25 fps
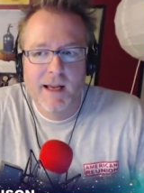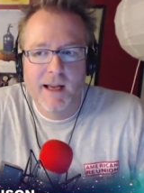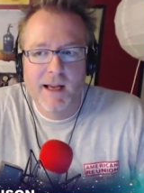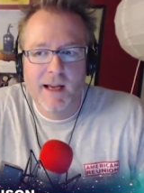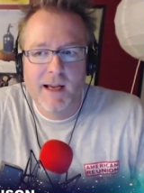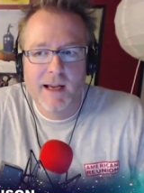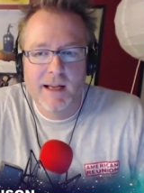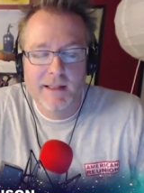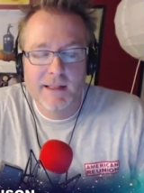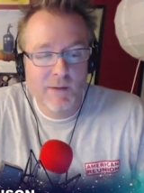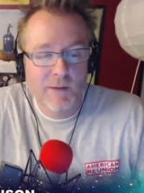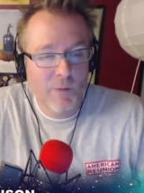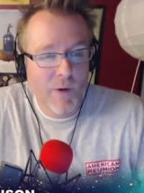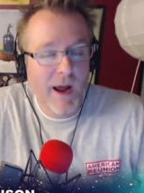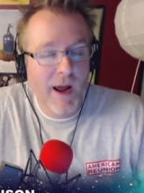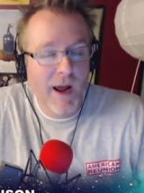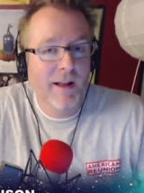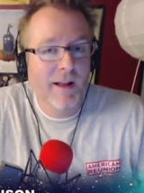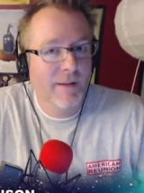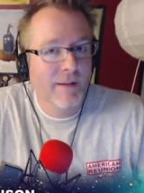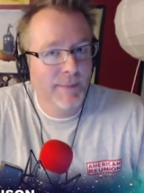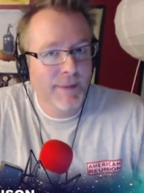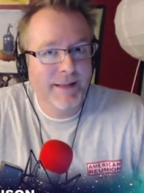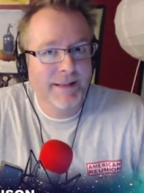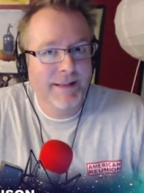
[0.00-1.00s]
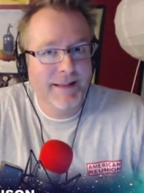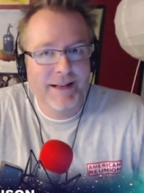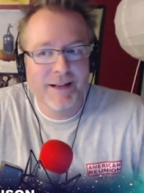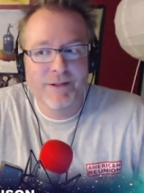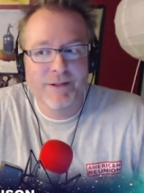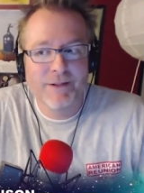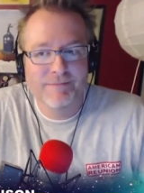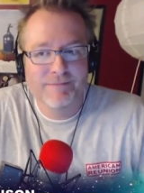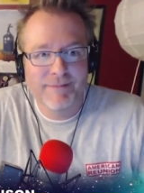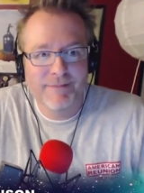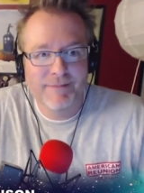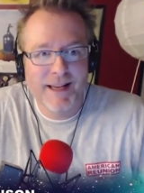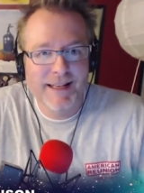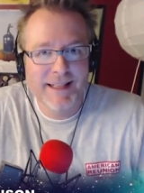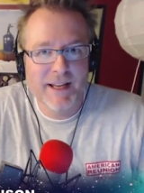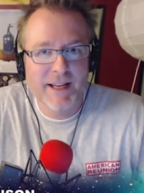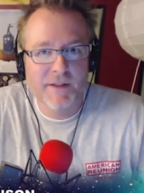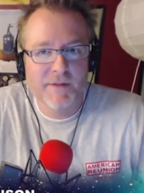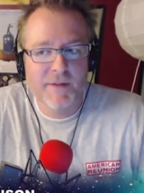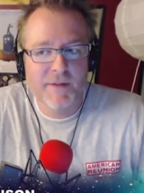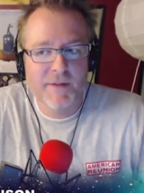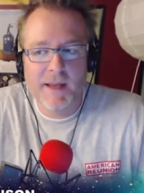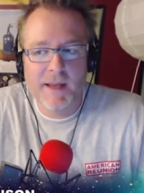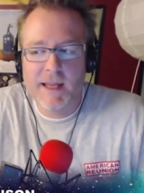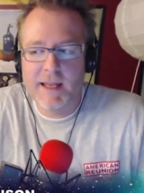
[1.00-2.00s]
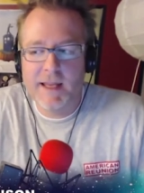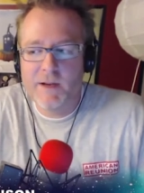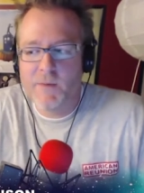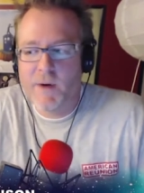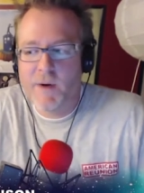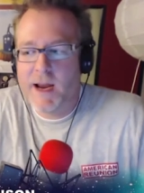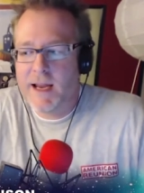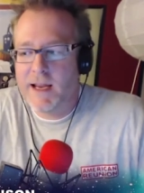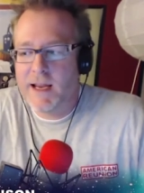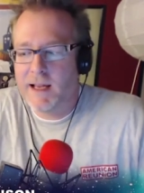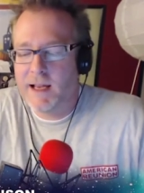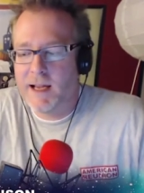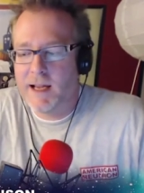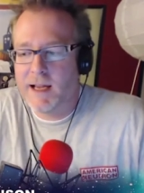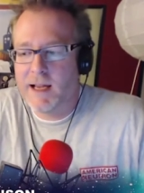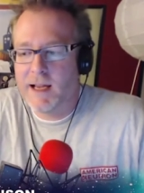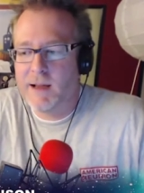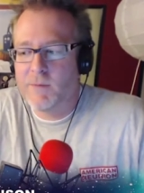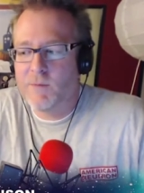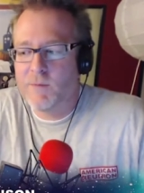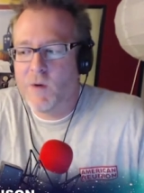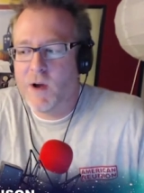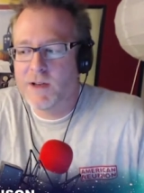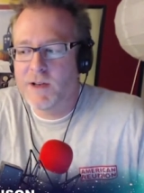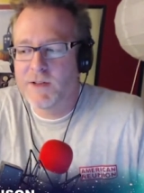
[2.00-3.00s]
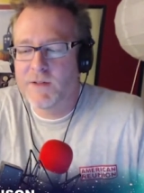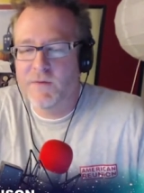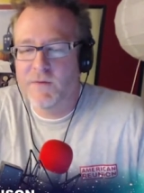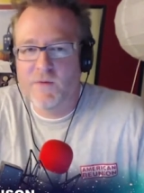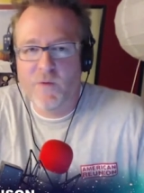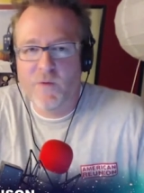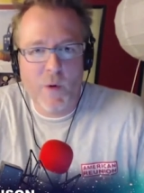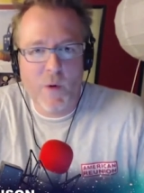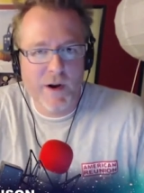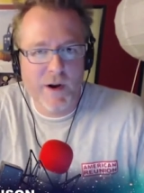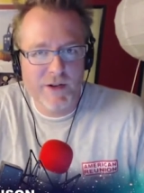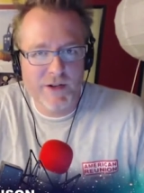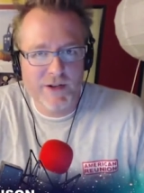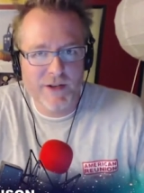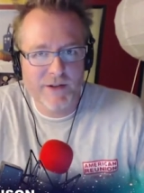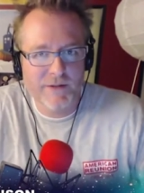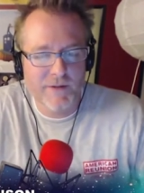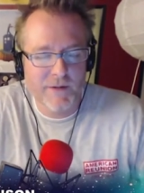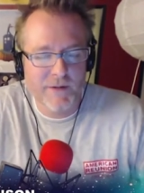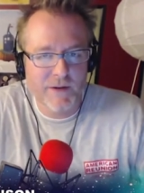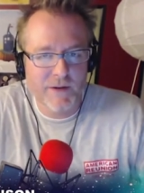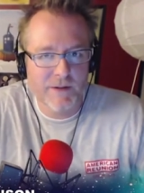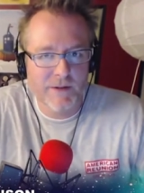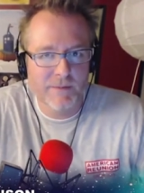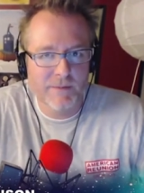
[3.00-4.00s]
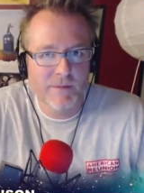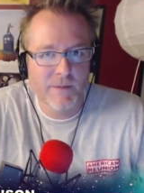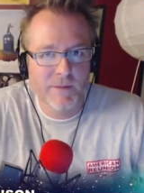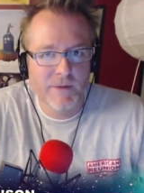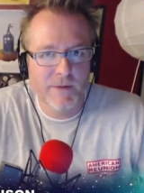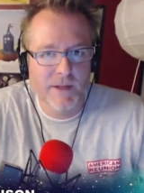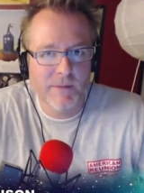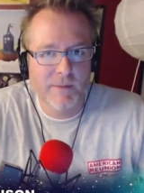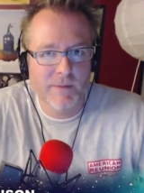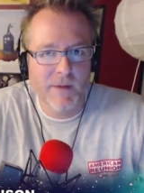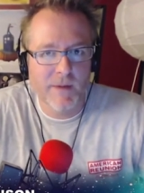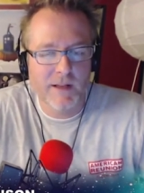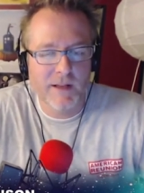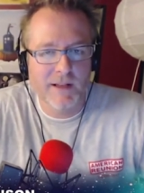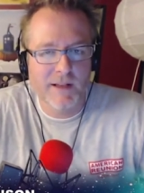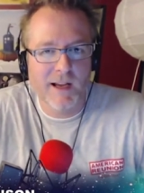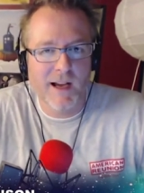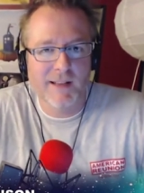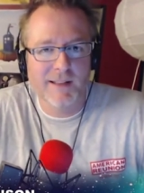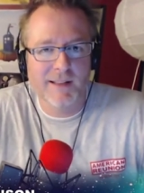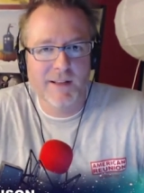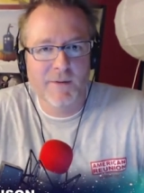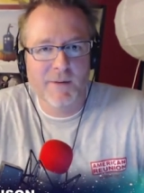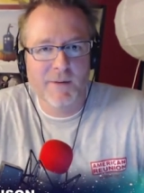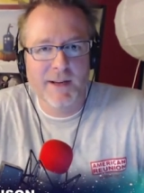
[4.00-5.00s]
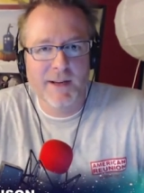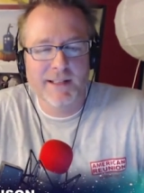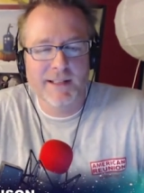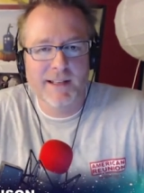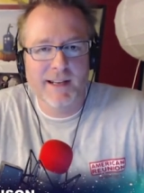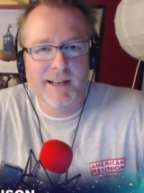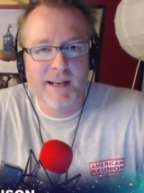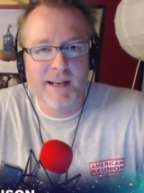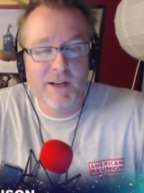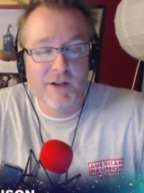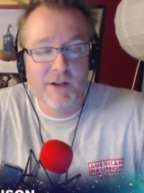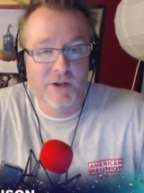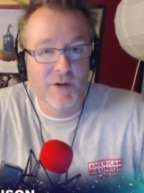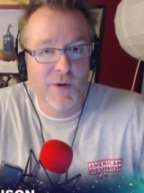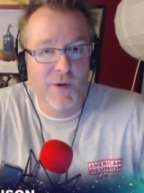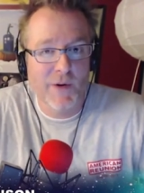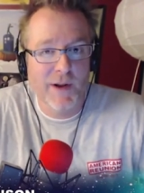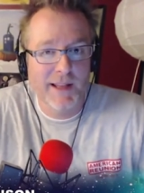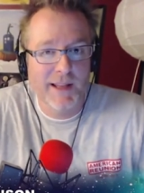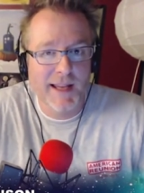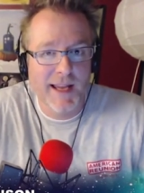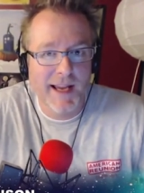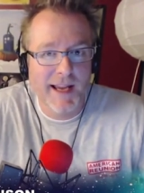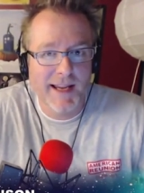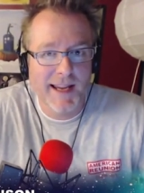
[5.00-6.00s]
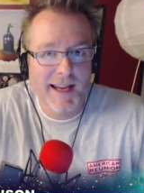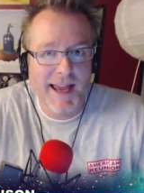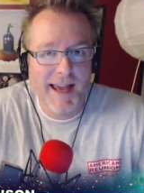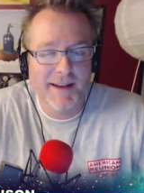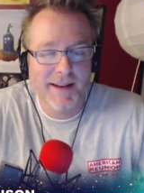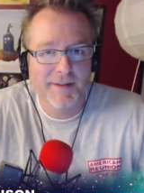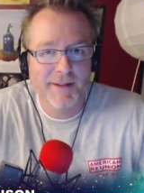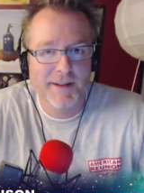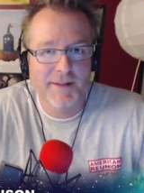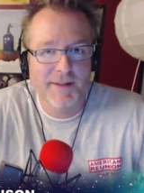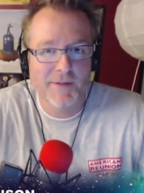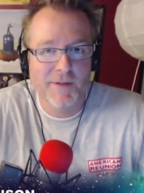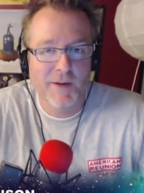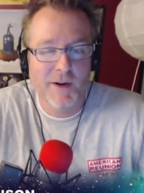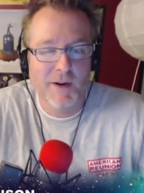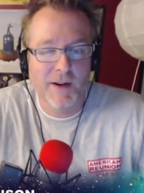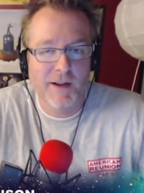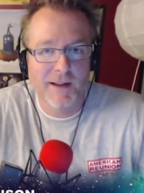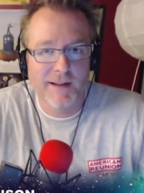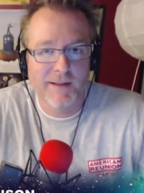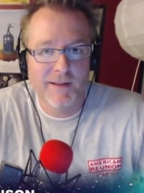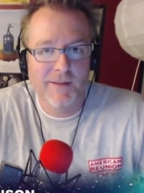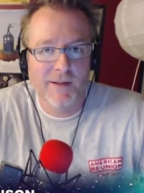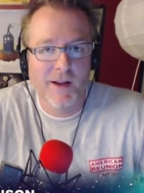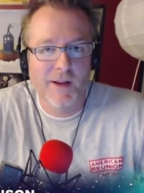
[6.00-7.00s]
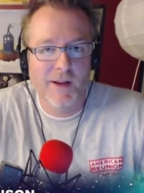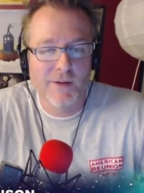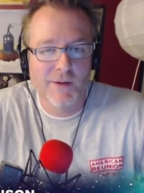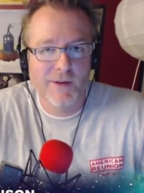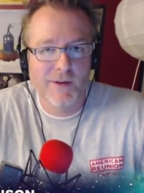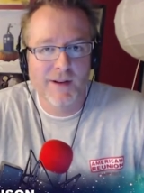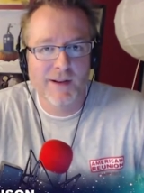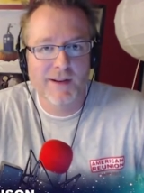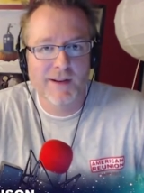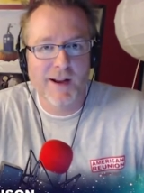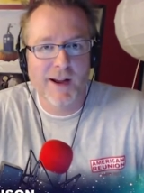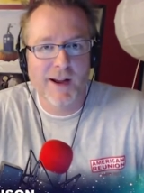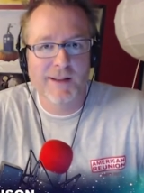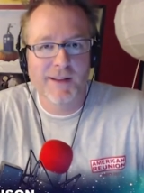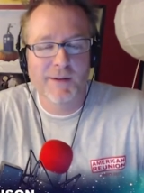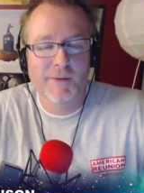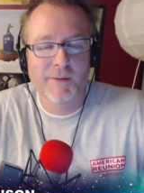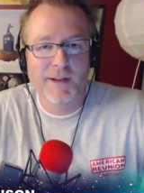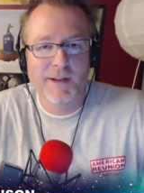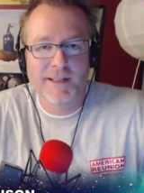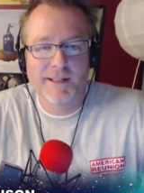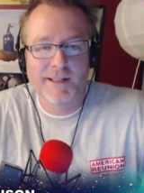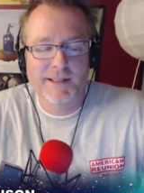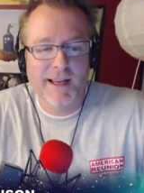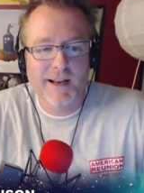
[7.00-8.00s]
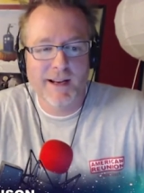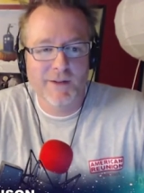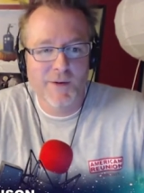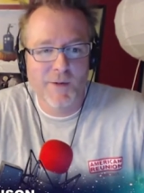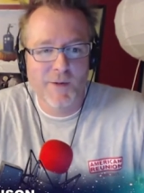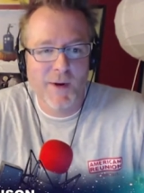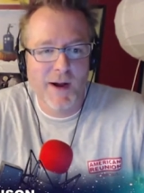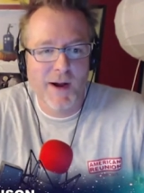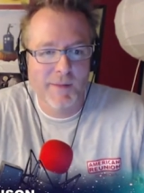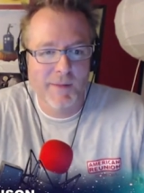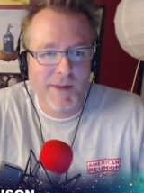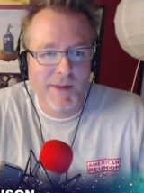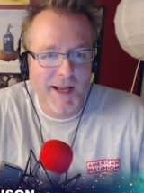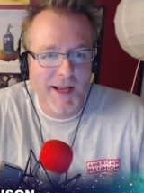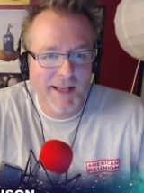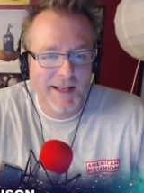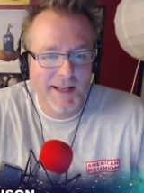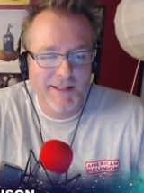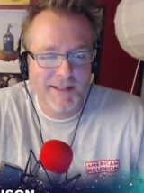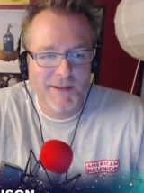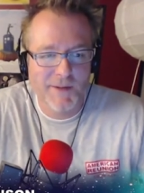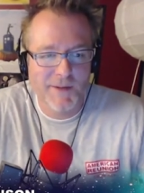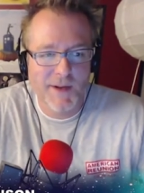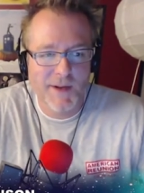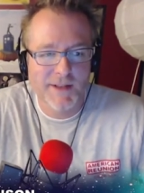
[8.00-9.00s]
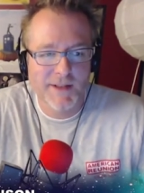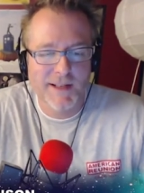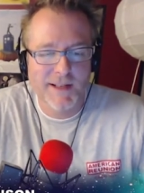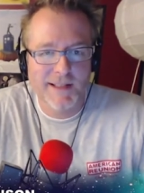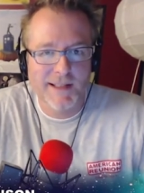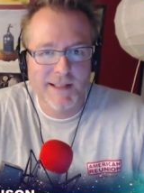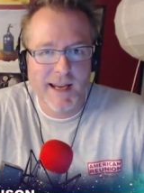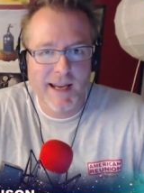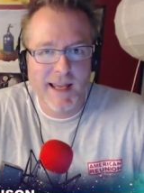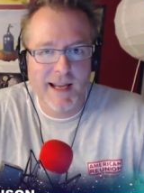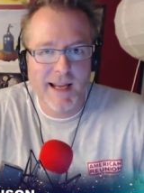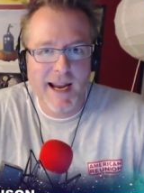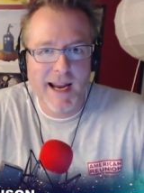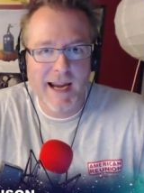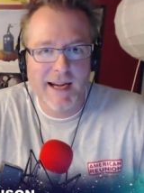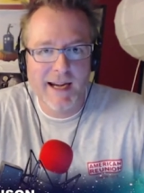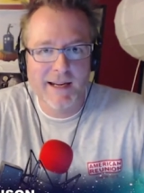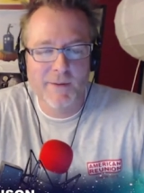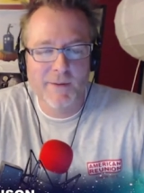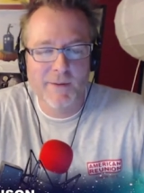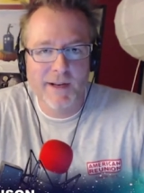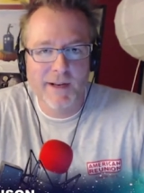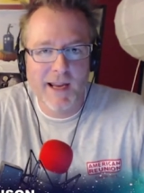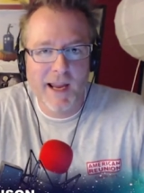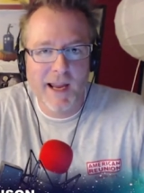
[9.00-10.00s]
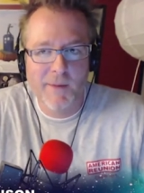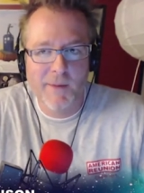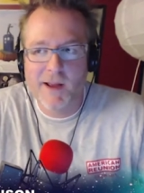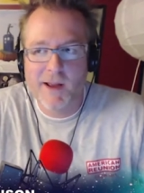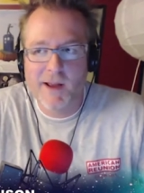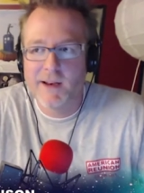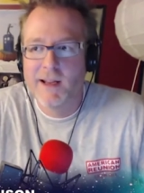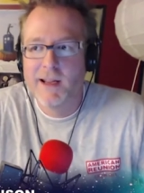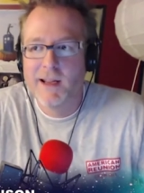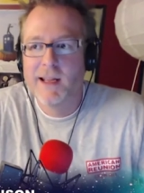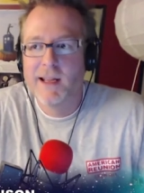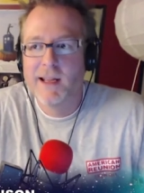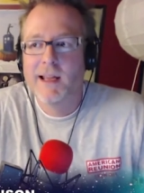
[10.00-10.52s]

Uh, did well, but you know, not enough. Anyway, uh, watching Voyager for some ungodly reason and enjoying the heck out of it for uh, other ungodly reasons. I don't know why I'm liking it so much because I kind of hated it when it came out.